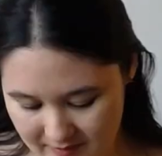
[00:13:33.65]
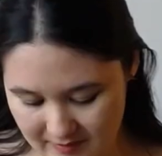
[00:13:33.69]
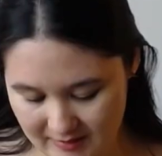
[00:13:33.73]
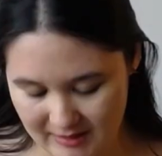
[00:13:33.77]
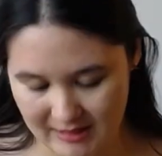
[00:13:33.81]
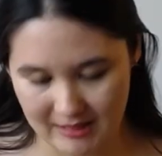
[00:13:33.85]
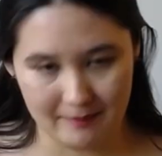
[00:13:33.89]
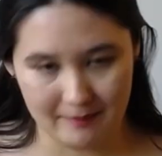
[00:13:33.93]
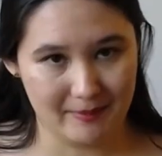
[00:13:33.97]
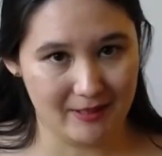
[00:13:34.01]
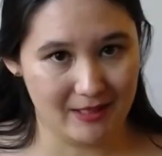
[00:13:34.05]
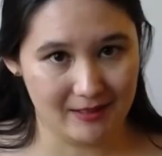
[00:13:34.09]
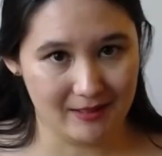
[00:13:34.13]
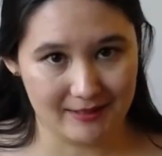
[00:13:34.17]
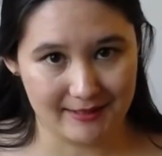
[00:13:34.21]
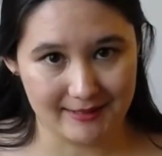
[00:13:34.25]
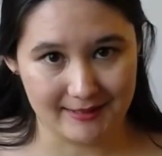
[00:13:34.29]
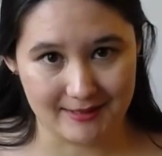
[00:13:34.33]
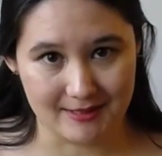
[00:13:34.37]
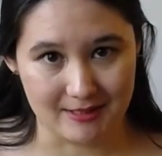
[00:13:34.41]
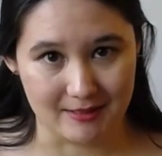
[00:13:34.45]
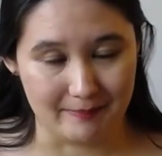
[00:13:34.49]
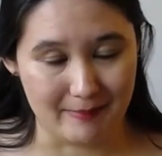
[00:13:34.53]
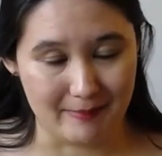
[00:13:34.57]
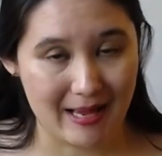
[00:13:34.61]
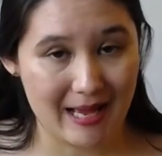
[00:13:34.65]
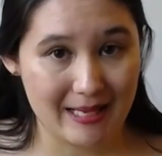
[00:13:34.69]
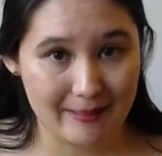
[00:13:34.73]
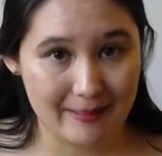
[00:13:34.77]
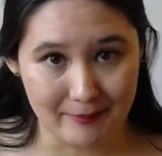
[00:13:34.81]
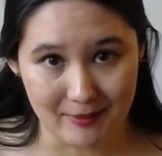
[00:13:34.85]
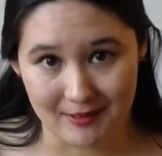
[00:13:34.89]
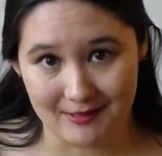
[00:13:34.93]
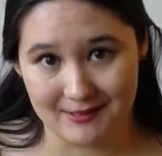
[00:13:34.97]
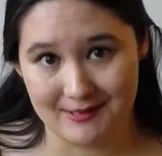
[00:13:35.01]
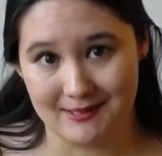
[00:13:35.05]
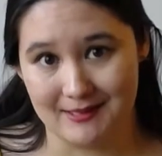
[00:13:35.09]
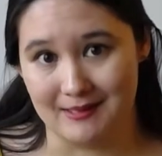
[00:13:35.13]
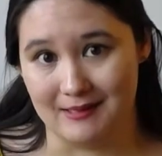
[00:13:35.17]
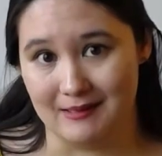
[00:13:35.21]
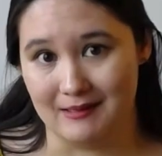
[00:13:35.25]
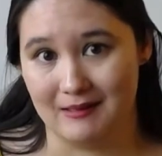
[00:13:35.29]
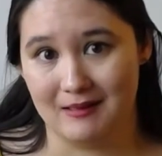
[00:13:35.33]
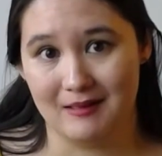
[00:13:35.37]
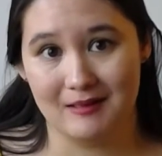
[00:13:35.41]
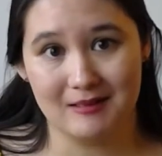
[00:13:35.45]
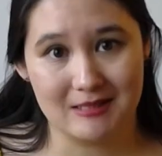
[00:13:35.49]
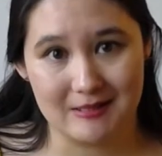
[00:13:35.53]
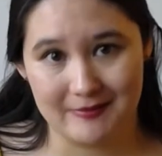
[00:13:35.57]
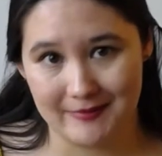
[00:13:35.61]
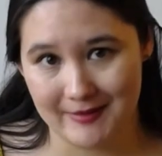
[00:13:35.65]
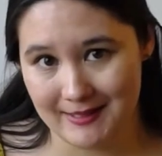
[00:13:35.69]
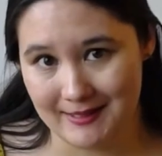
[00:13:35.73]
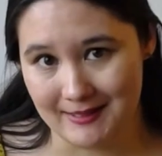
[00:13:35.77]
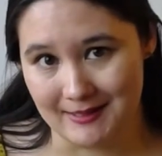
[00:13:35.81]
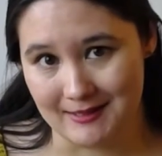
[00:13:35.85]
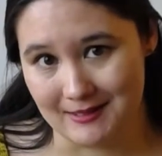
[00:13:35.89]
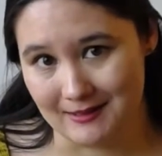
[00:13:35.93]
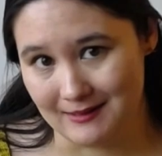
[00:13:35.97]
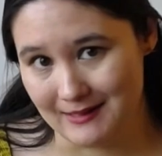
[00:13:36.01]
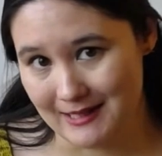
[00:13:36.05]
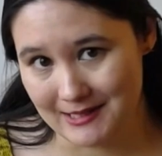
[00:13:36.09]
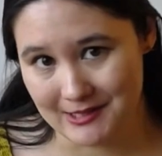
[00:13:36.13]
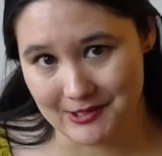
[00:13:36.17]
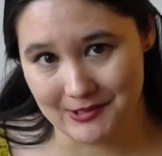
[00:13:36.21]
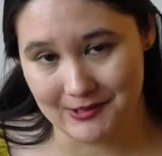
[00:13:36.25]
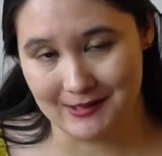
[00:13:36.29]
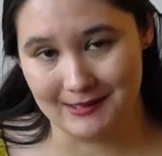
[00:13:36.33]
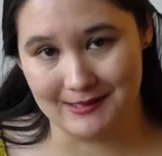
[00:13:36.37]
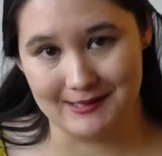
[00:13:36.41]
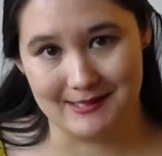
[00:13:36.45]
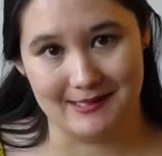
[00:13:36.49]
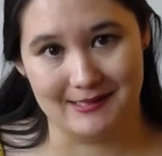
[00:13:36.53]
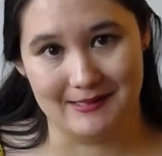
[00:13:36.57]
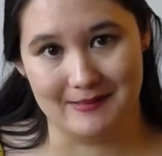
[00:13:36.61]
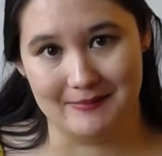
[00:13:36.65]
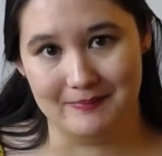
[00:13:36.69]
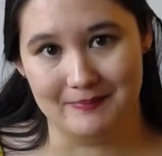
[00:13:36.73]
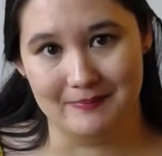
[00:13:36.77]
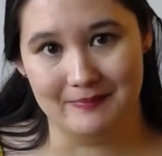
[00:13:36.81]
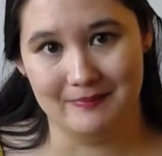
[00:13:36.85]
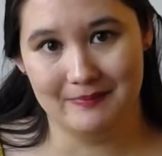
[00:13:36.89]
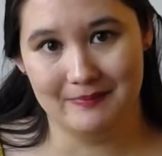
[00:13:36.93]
the ability to buy books and cultivate intellectualism,